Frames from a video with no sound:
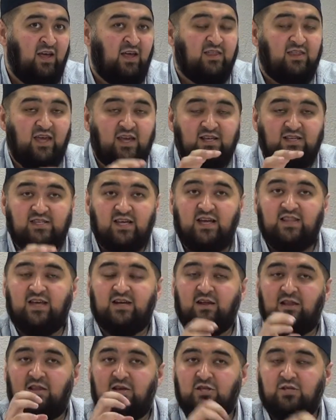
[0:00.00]
They said
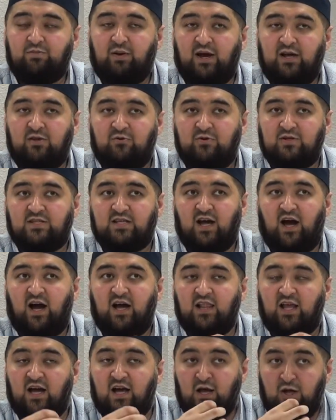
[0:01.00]
that Allah subhanahu wa
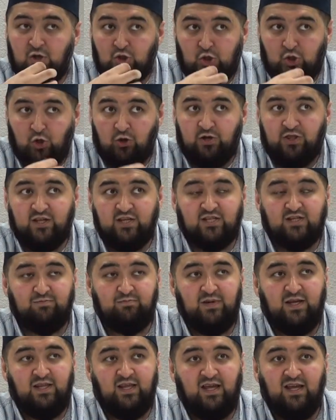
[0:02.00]
ta'ala took this
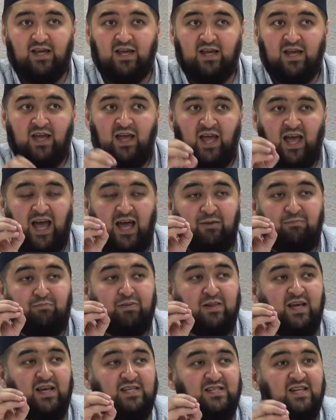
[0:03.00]
meaning and
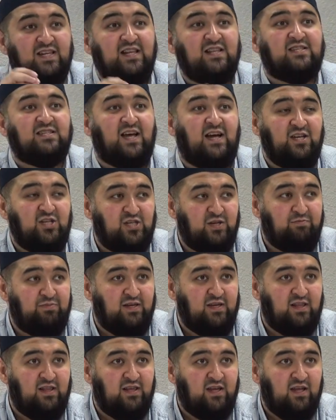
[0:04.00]
placed it inside
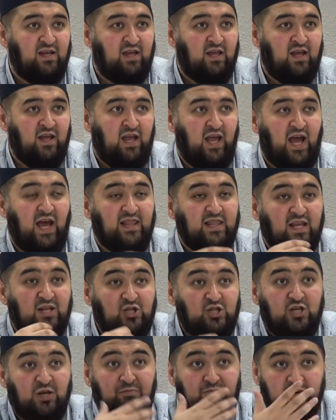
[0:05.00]
Jibreel, and then
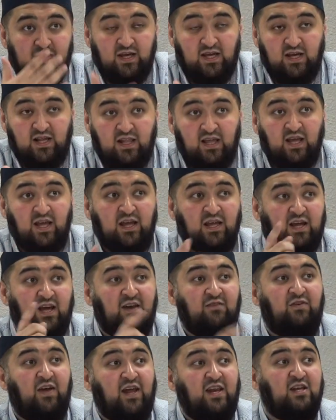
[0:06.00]
Jibreel
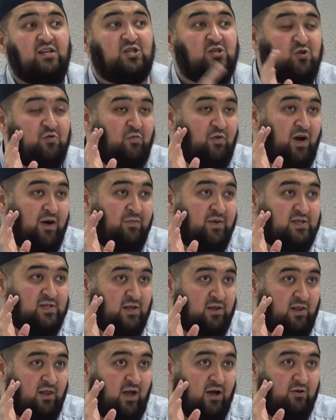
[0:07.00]
conveyed it to Muhammad
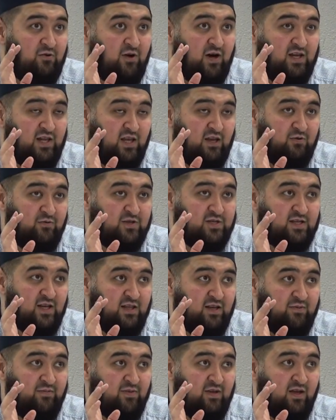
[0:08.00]
sallallahu alayhi
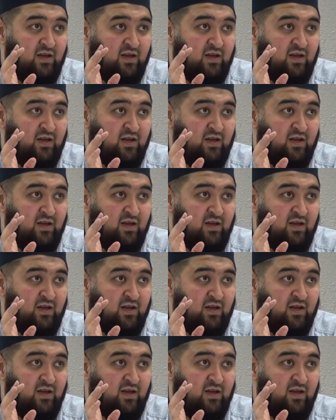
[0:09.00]
wasallam.